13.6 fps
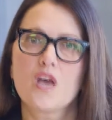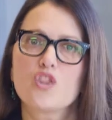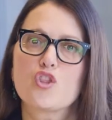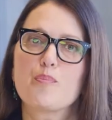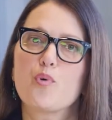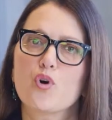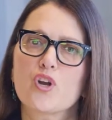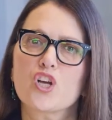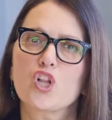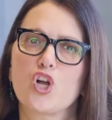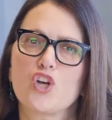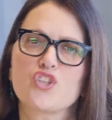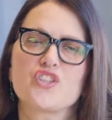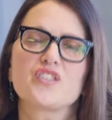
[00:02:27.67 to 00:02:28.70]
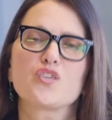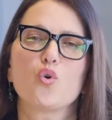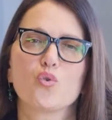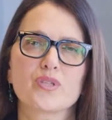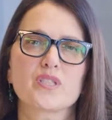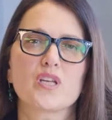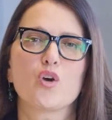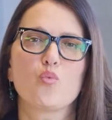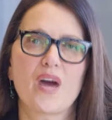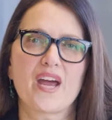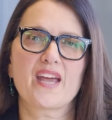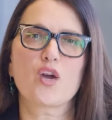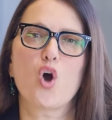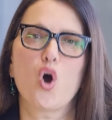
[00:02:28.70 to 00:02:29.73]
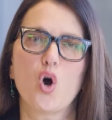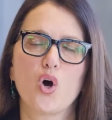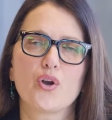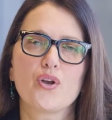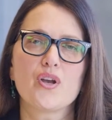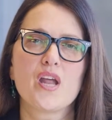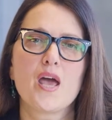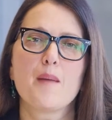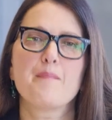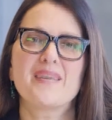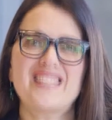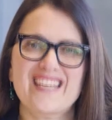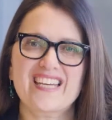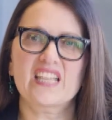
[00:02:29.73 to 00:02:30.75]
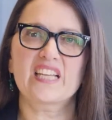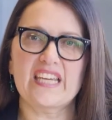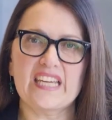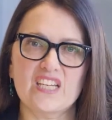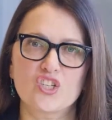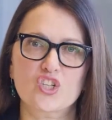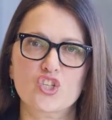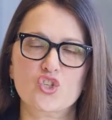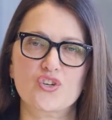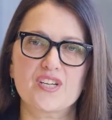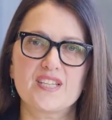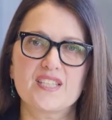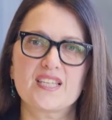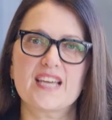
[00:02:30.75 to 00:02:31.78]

The border closure is also weighing on particular industries,